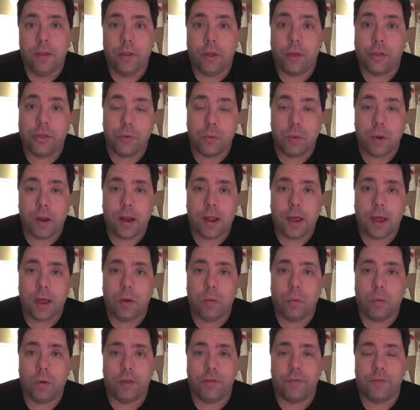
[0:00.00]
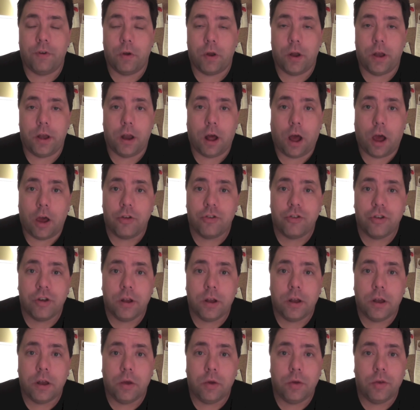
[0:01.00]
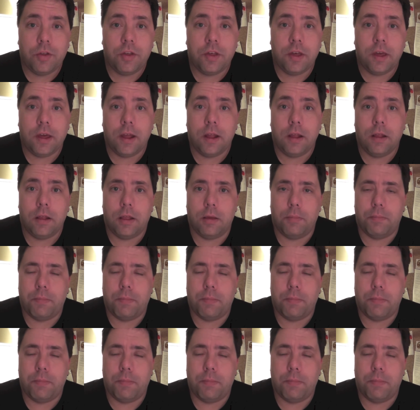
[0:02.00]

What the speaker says: The 3D was very nausea-inducing.